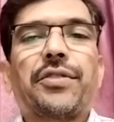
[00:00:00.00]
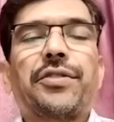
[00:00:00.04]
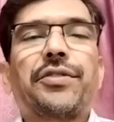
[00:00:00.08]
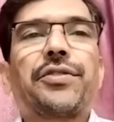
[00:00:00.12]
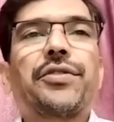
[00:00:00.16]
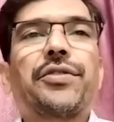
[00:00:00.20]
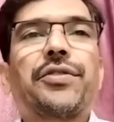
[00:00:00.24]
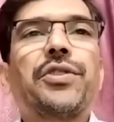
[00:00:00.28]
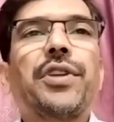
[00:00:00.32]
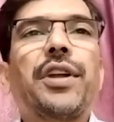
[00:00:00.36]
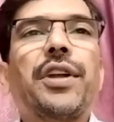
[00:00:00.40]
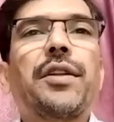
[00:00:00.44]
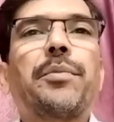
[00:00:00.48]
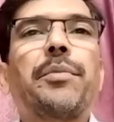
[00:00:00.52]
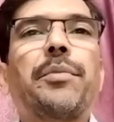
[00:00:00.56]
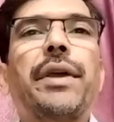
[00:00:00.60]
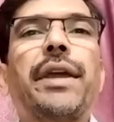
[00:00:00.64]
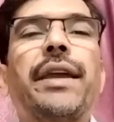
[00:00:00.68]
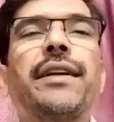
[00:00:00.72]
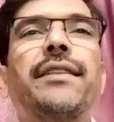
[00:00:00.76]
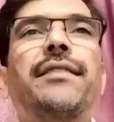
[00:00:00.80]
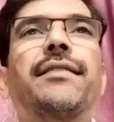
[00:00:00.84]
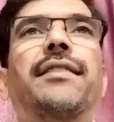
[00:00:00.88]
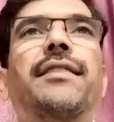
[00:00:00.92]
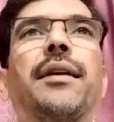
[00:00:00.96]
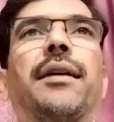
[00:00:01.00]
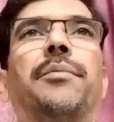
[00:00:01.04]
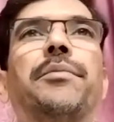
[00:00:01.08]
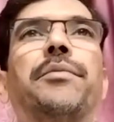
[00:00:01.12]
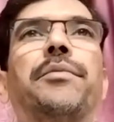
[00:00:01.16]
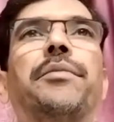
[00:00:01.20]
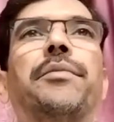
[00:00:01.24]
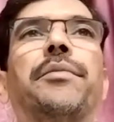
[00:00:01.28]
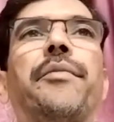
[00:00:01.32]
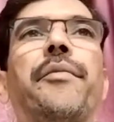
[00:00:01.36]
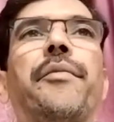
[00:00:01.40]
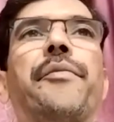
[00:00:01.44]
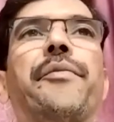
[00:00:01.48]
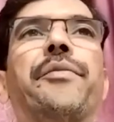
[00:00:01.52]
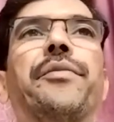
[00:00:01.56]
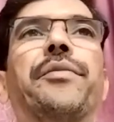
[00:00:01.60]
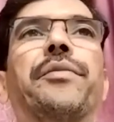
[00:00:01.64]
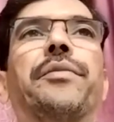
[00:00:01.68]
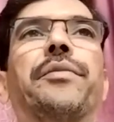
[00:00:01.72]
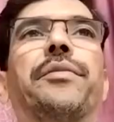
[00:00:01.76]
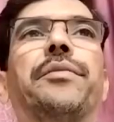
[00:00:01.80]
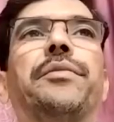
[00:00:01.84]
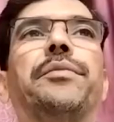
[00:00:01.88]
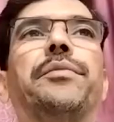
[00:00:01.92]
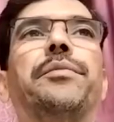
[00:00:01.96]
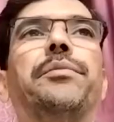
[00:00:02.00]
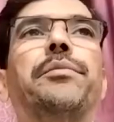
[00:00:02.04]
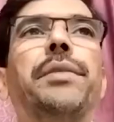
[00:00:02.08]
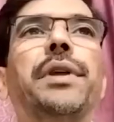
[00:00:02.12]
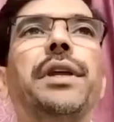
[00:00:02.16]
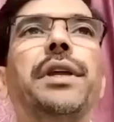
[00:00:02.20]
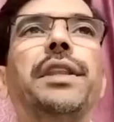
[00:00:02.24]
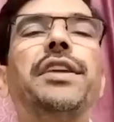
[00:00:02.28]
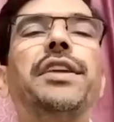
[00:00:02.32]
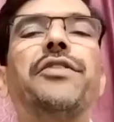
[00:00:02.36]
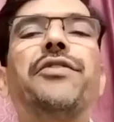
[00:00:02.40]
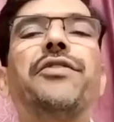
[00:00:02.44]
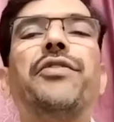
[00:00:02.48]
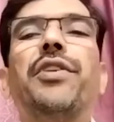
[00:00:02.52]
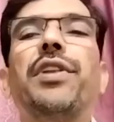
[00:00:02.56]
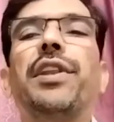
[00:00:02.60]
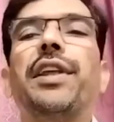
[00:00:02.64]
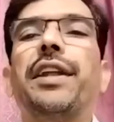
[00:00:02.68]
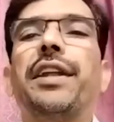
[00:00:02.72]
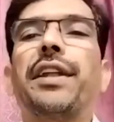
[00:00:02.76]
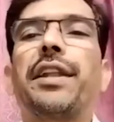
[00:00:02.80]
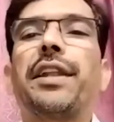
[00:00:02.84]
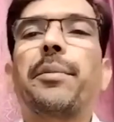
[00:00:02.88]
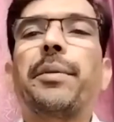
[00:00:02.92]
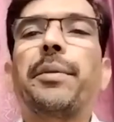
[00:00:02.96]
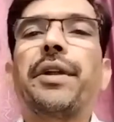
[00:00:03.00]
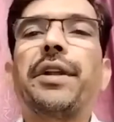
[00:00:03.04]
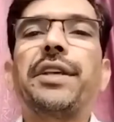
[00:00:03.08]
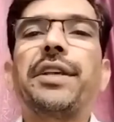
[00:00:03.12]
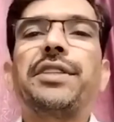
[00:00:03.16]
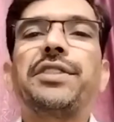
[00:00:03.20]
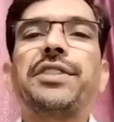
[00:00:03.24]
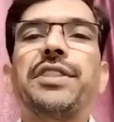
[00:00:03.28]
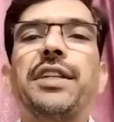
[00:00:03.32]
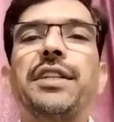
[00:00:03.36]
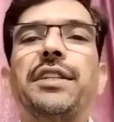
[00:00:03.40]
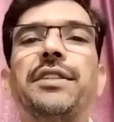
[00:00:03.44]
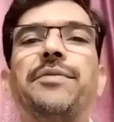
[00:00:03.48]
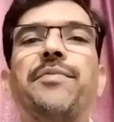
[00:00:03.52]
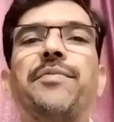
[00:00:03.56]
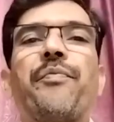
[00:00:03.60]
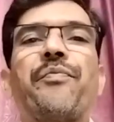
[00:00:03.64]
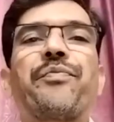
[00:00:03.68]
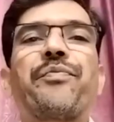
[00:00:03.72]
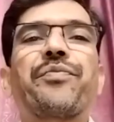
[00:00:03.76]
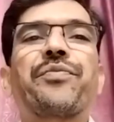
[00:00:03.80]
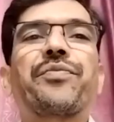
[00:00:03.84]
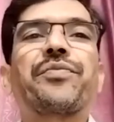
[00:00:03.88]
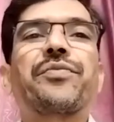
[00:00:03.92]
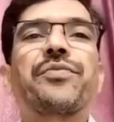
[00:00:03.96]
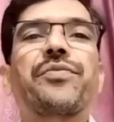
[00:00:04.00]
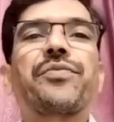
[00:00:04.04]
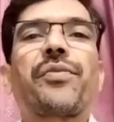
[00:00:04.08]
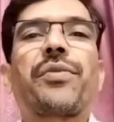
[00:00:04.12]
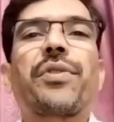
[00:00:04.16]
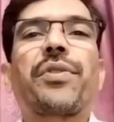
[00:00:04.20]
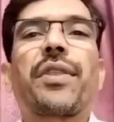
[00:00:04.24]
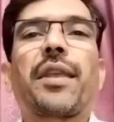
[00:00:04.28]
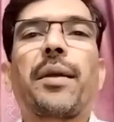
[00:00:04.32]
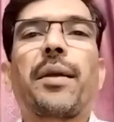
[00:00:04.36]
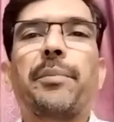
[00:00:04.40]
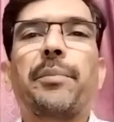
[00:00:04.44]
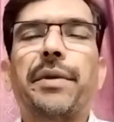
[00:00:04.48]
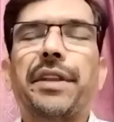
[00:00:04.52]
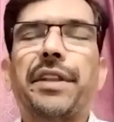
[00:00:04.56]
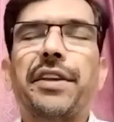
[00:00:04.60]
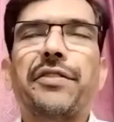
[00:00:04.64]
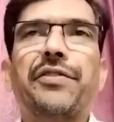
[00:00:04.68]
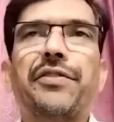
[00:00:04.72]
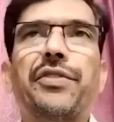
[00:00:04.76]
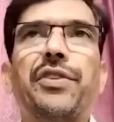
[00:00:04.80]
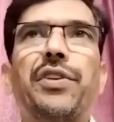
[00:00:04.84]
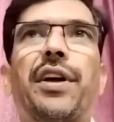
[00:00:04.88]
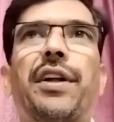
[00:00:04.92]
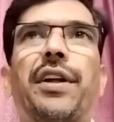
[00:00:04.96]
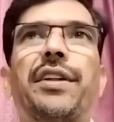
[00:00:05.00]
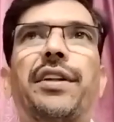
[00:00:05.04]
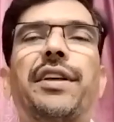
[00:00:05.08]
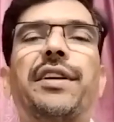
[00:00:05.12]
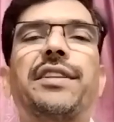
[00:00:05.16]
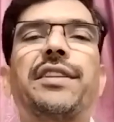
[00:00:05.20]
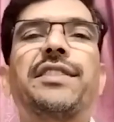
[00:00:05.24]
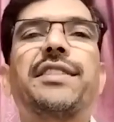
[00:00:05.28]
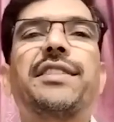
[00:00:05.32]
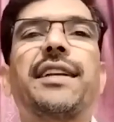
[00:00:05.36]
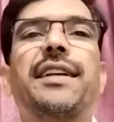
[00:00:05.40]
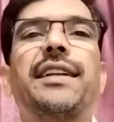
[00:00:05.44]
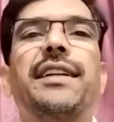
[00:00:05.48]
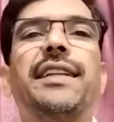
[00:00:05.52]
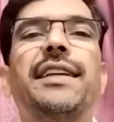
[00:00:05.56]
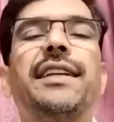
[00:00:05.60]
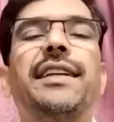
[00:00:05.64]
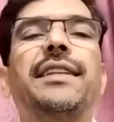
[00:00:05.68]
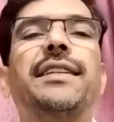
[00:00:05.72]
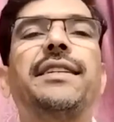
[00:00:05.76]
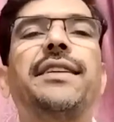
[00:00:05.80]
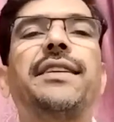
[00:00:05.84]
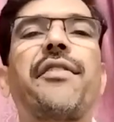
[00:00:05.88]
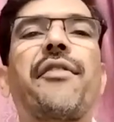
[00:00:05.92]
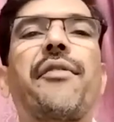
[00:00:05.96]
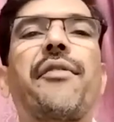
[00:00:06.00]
so that makes some meaningful interpretation, meaningful understanding,